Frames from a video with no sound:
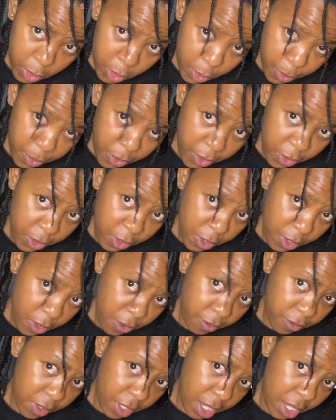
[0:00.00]

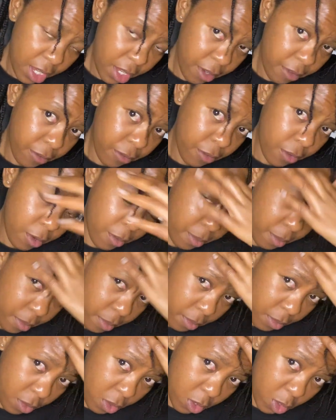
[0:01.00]
preserve the hair
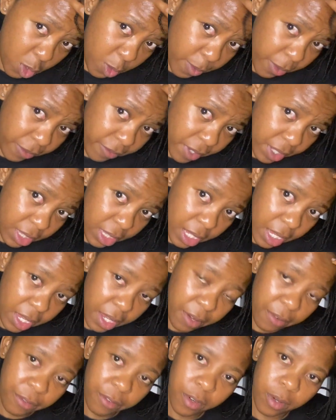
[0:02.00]
from, or to prevent the
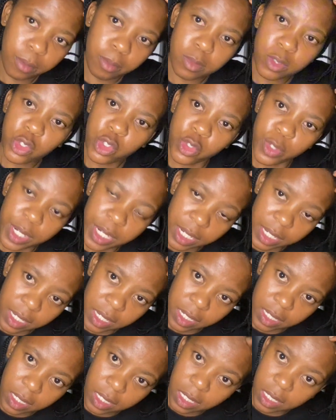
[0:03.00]
hair from
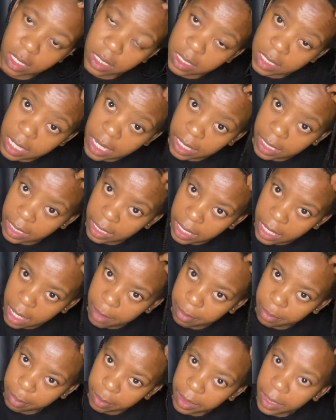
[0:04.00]
shrinking and tangling
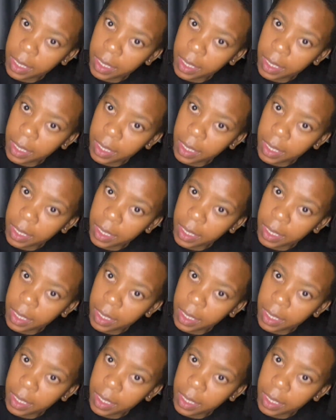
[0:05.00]
up